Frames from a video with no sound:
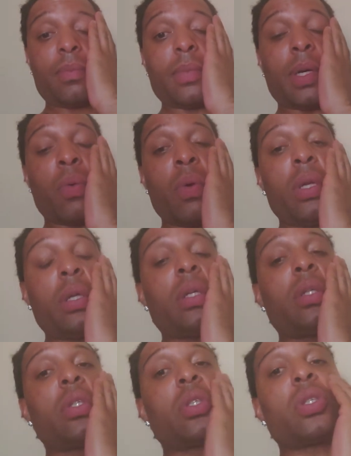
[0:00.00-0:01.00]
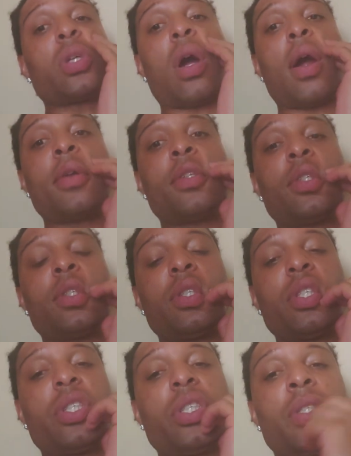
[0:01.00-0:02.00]
I wanna get this charger
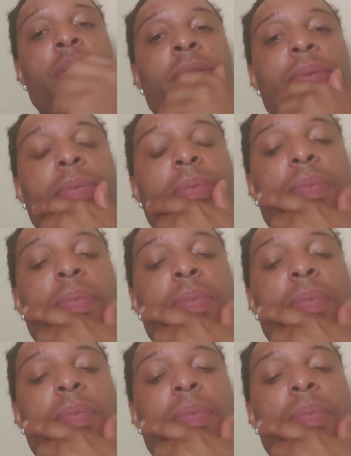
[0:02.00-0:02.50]
and shit.